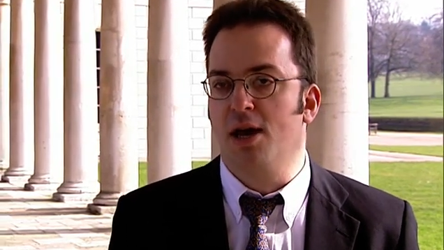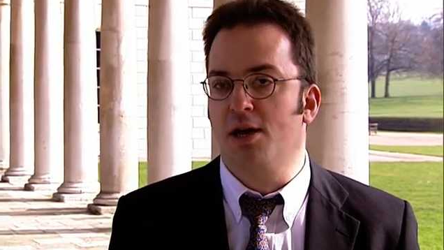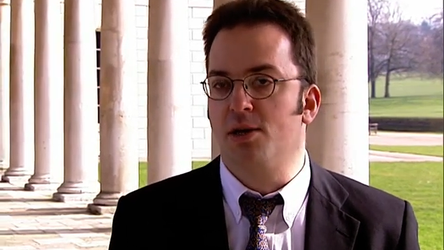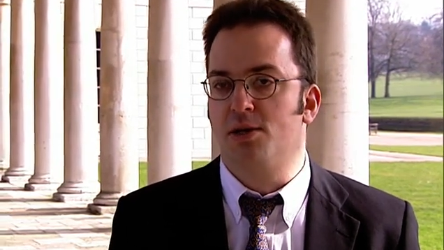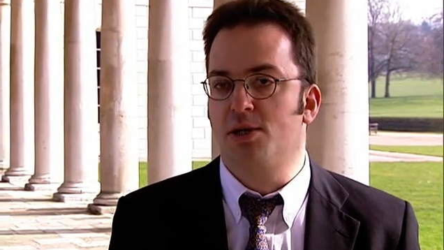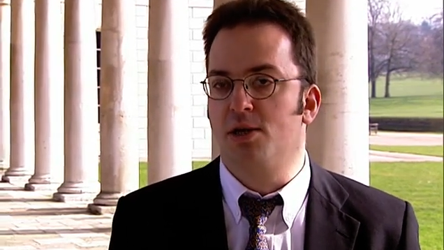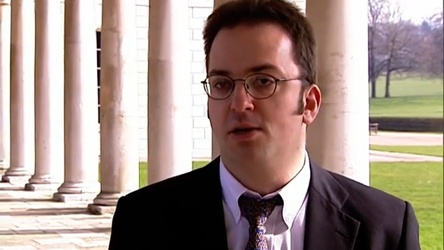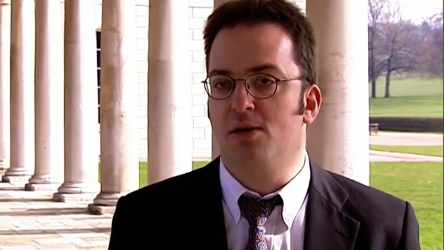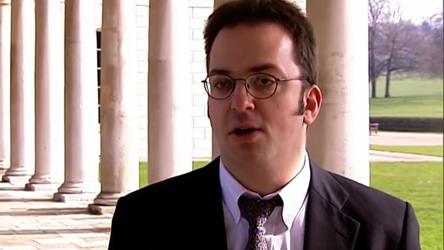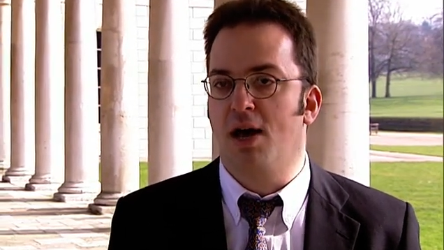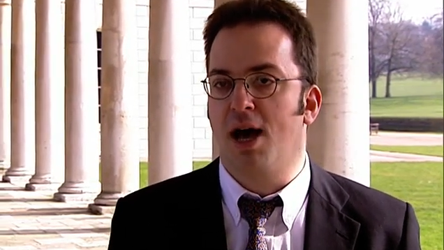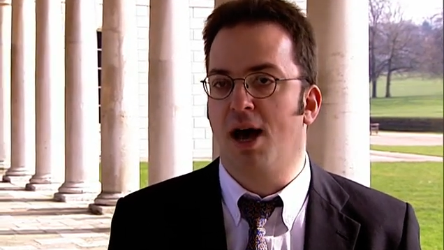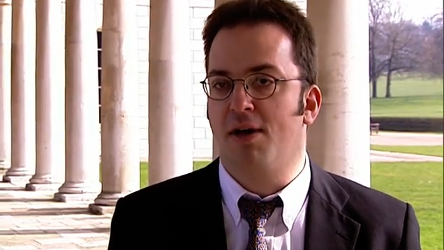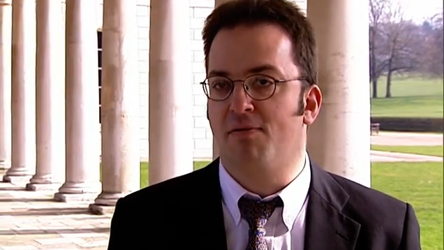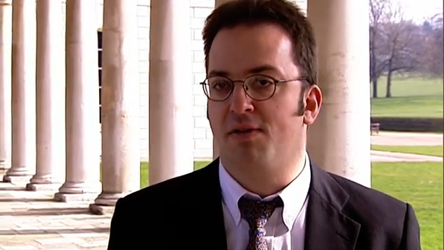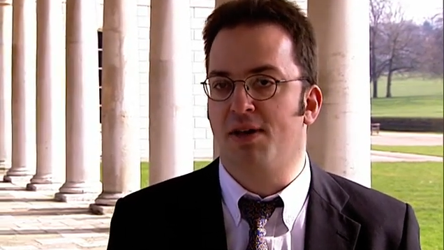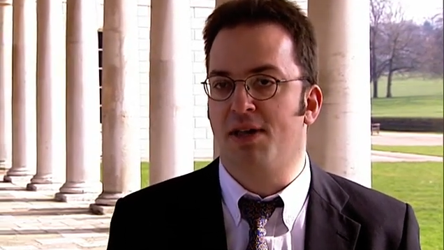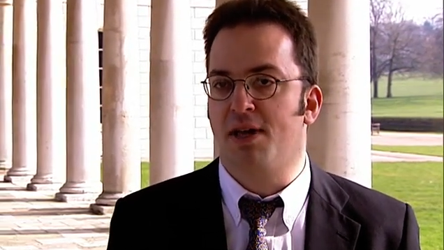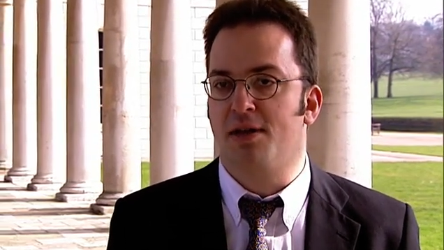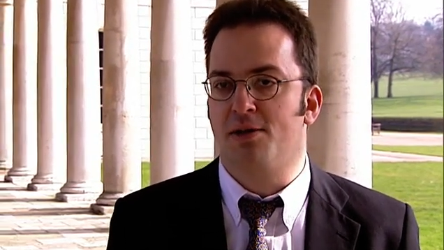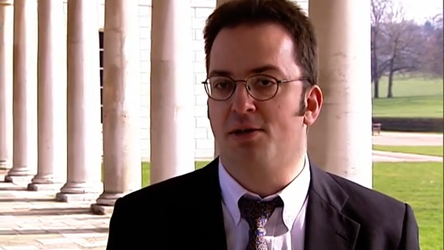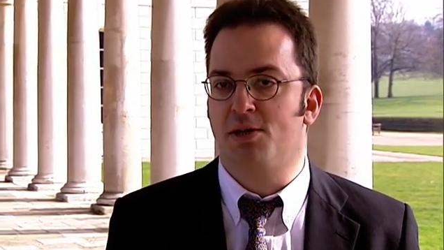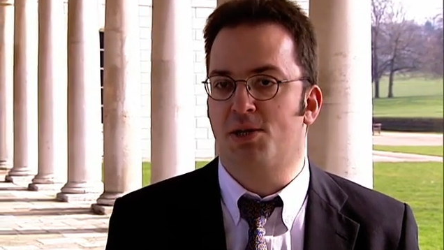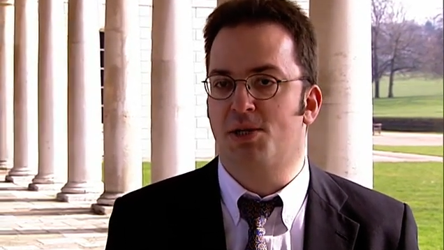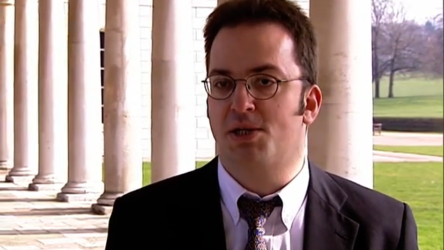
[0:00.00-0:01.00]
to have an
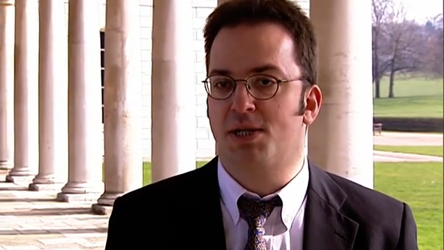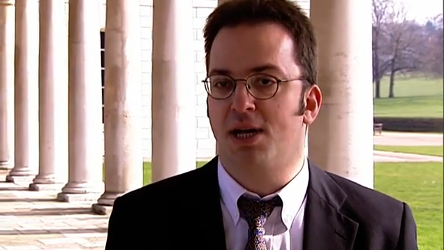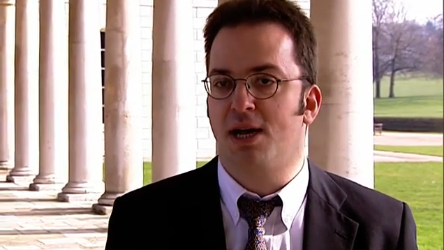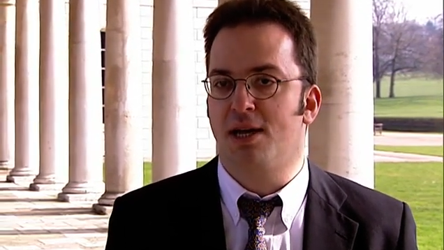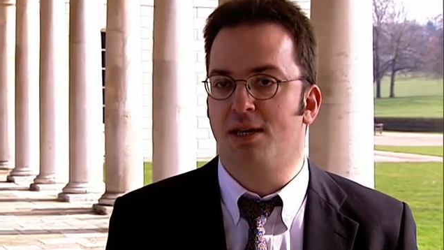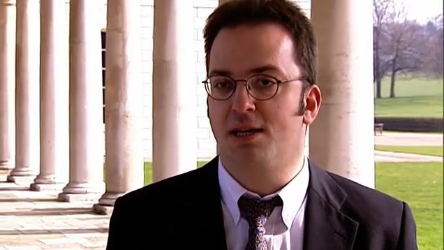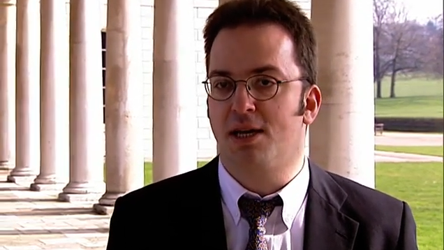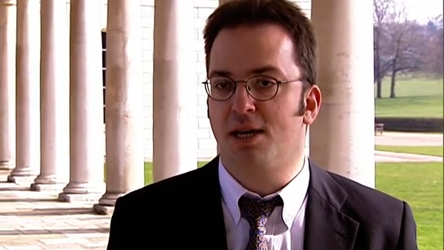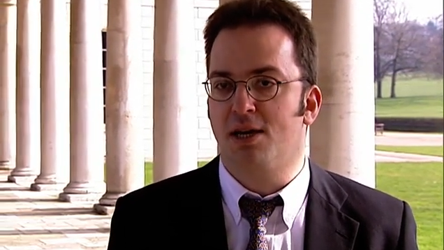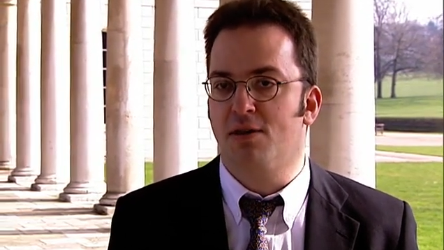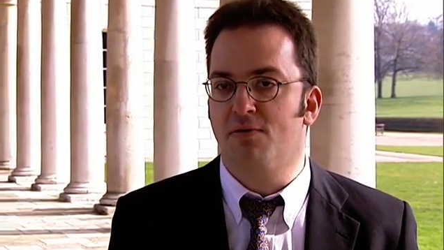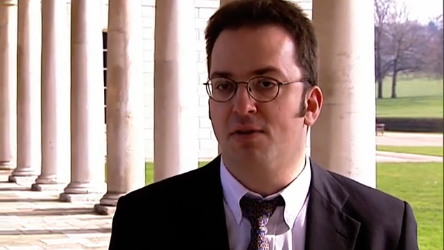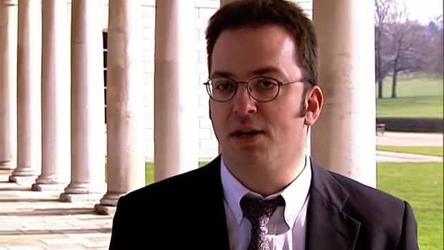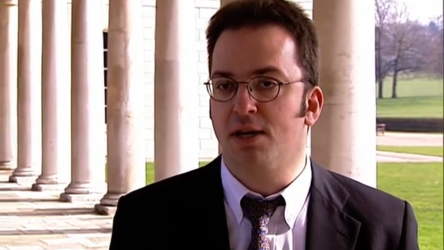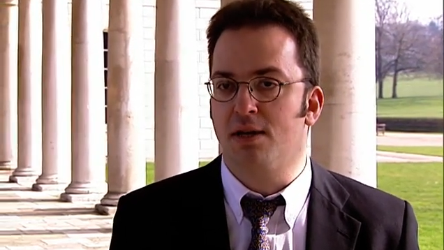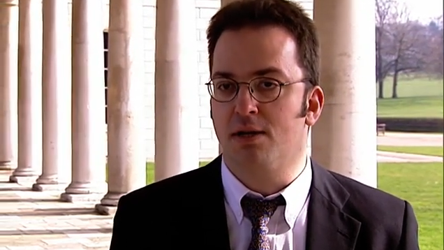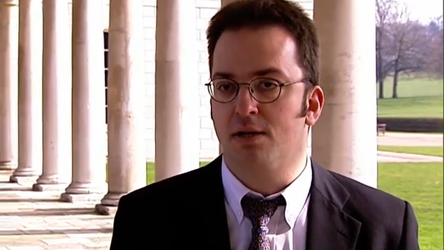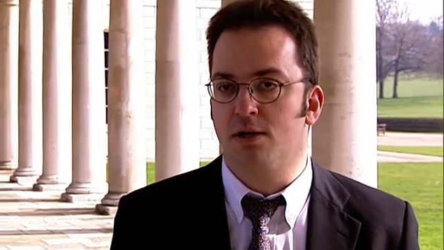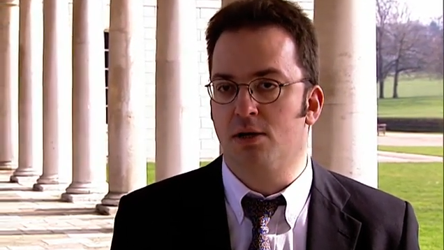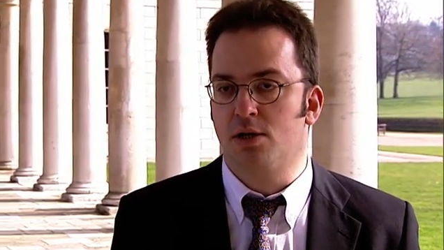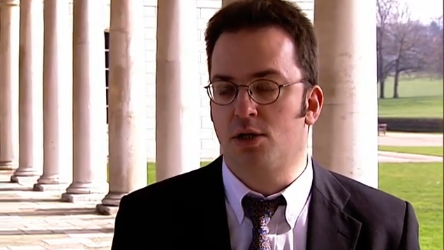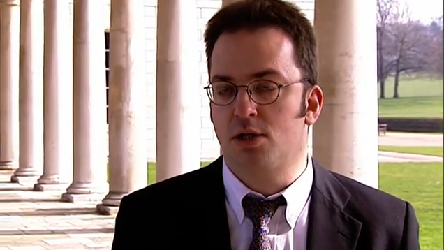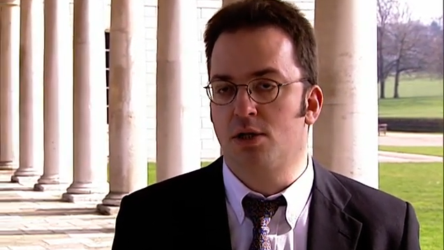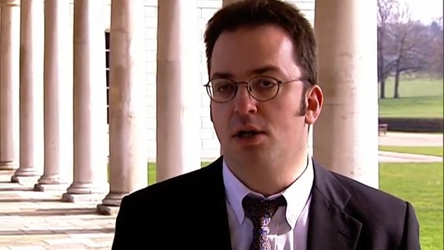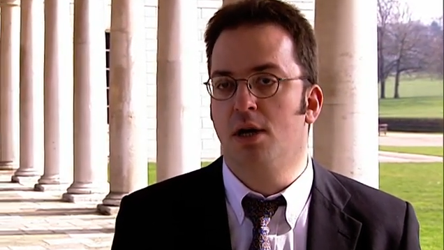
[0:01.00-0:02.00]
understanding of
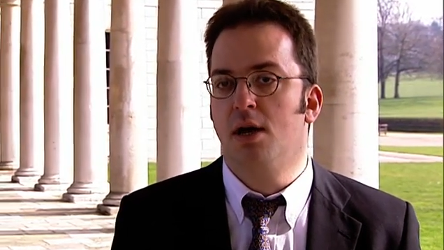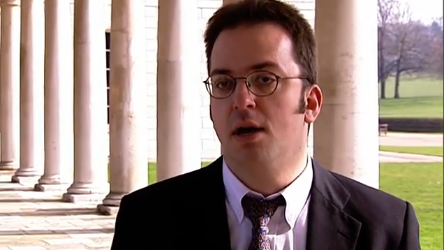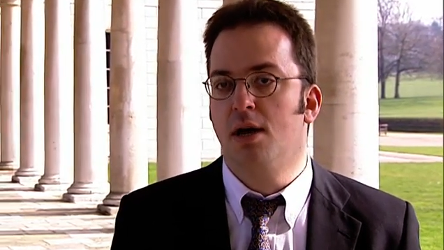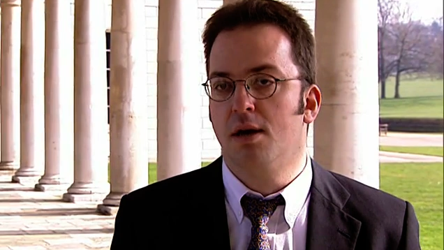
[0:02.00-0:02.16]
English.